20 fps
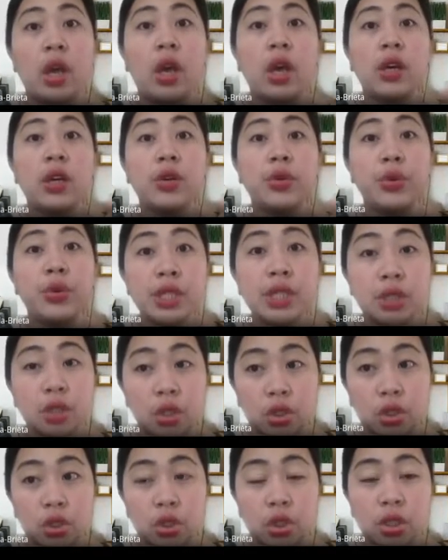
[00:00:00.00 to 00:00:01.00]

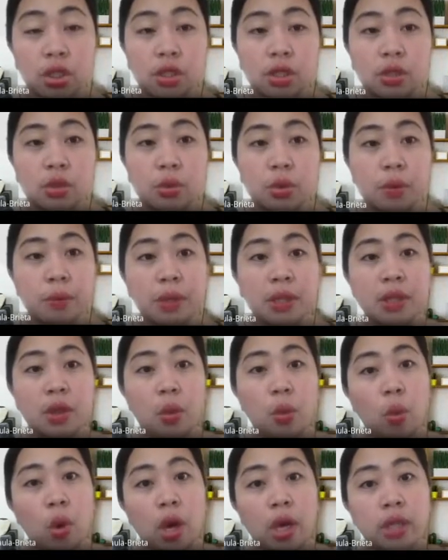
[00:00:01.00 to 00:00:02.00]
researchers will be the
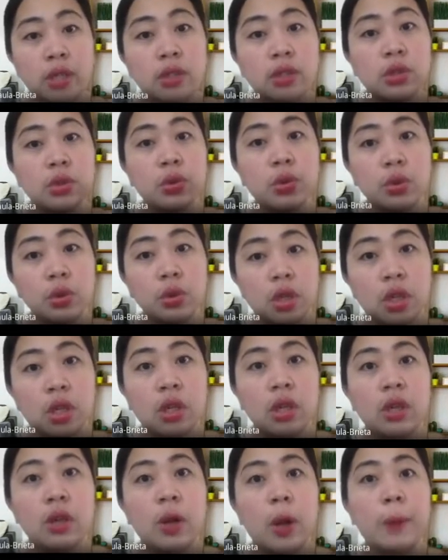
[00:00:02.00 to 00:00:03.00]
one to
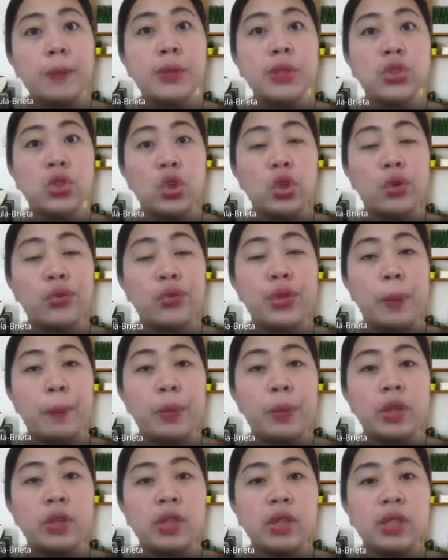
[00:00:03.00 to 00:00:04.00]
observe the
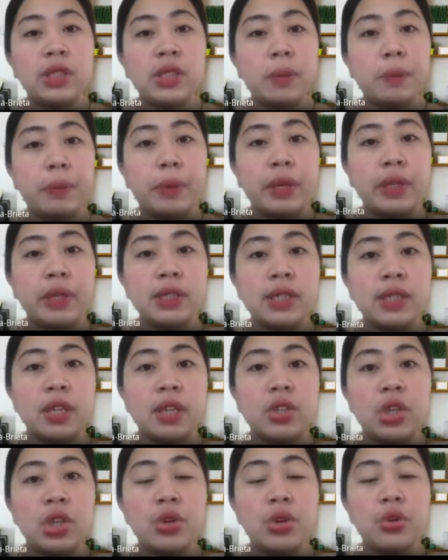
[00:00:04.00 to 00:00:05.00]
participants and
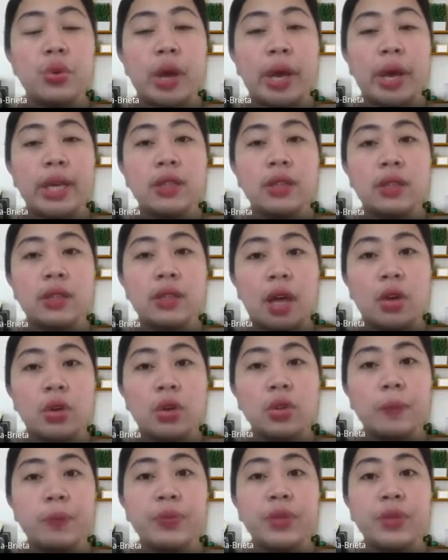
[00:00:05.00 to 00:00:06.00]
you write down
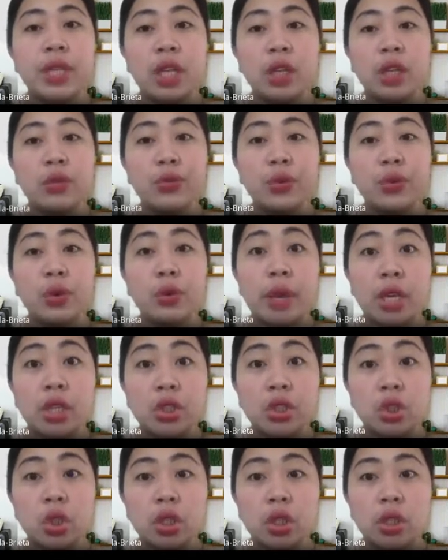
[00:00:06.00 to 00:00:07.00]

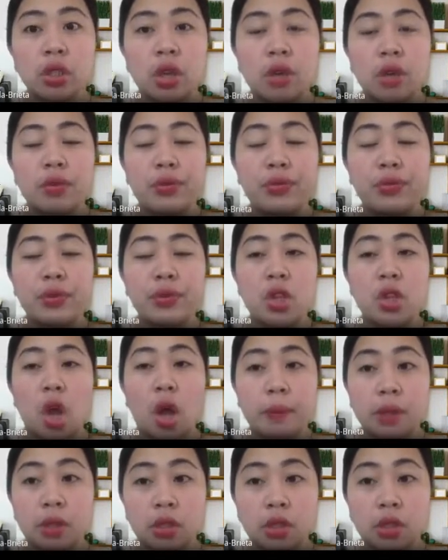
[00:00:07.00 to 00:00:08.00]
information of a
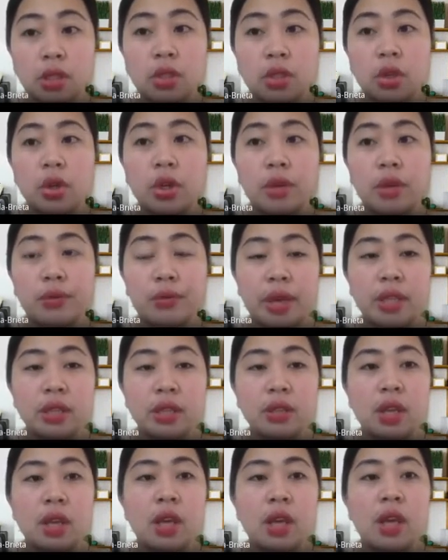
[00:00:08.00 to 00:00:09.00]
phenomenon or event
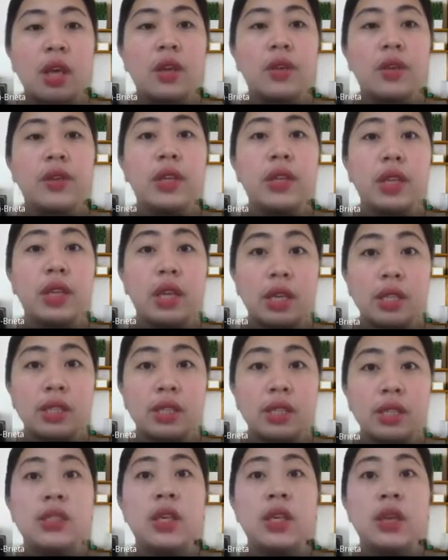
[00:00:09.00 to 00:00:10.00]
that is
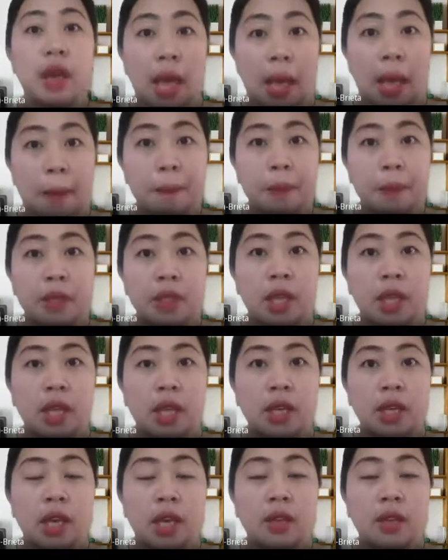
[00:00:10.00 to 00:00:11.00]
happening
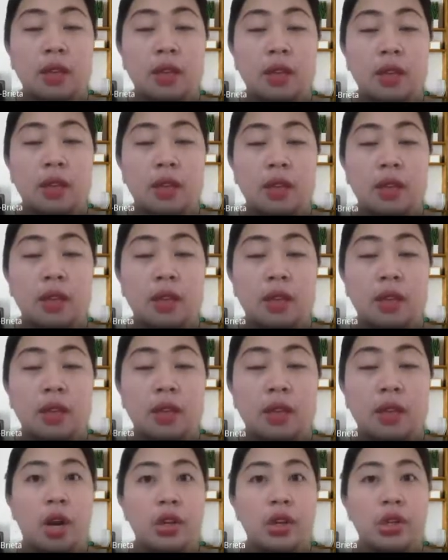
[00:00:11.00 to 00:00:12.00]
in that
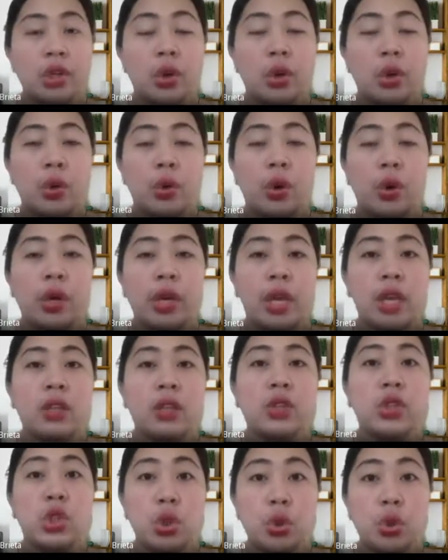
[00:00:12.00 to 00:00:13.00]
scenario or
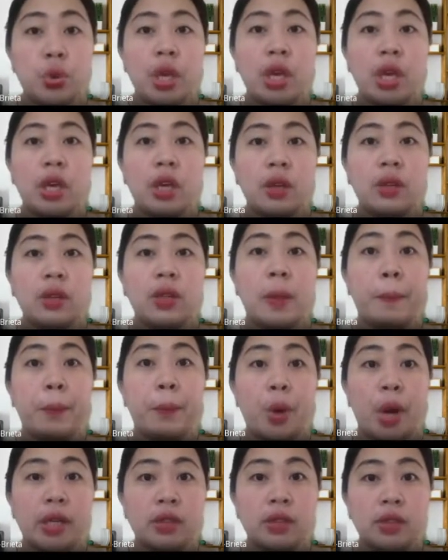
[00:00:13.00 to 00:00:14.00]
during the
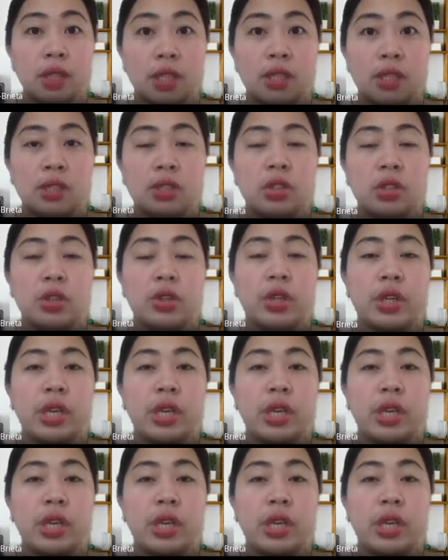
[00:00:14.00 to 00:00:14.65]
practice or